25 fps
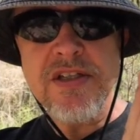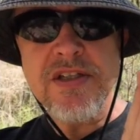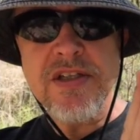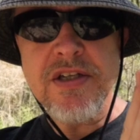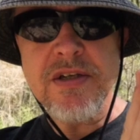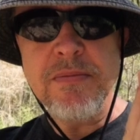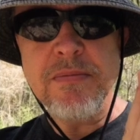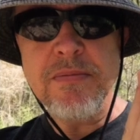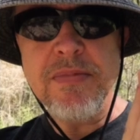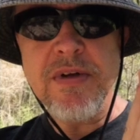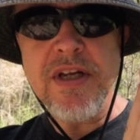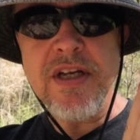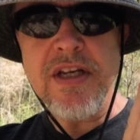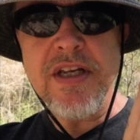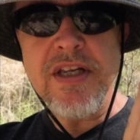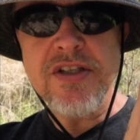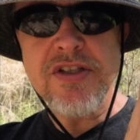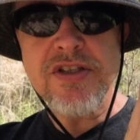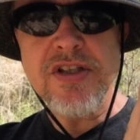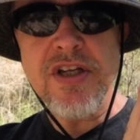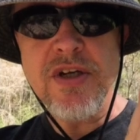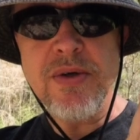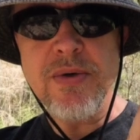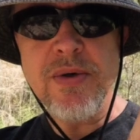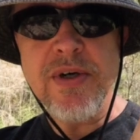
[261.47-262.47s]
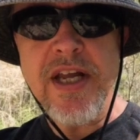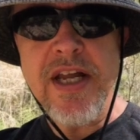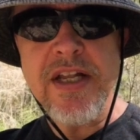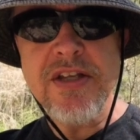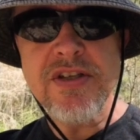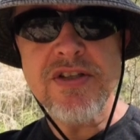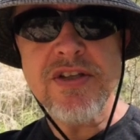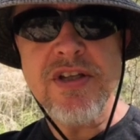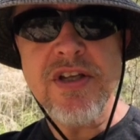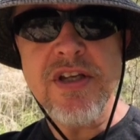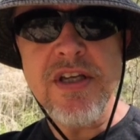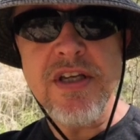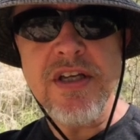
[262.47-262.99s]
completely still
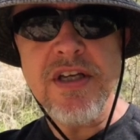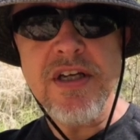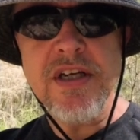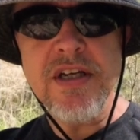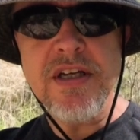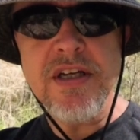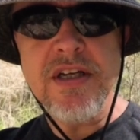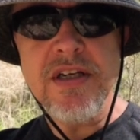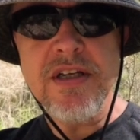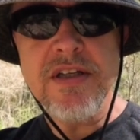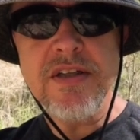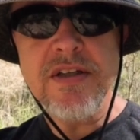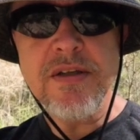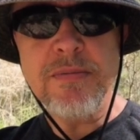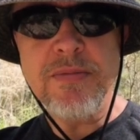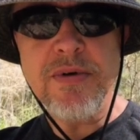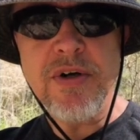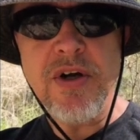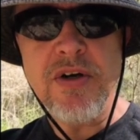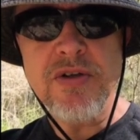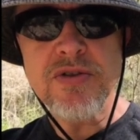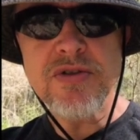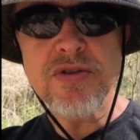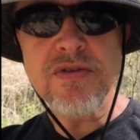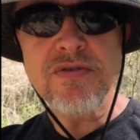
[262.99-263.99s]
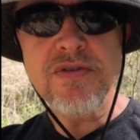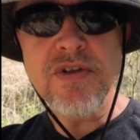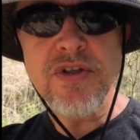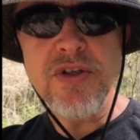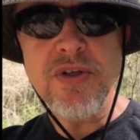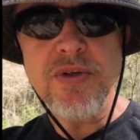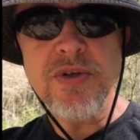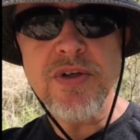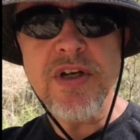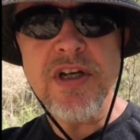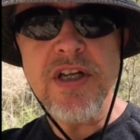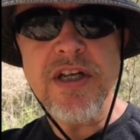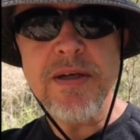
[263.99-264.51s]
against the branch of the
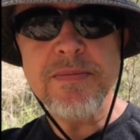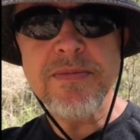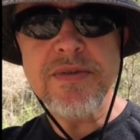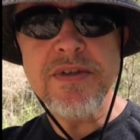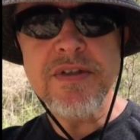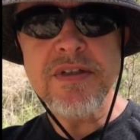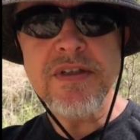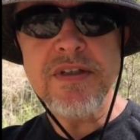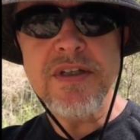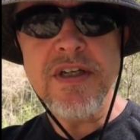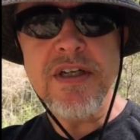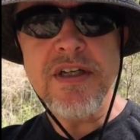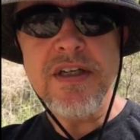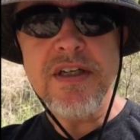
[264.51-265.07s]
eucalypt, and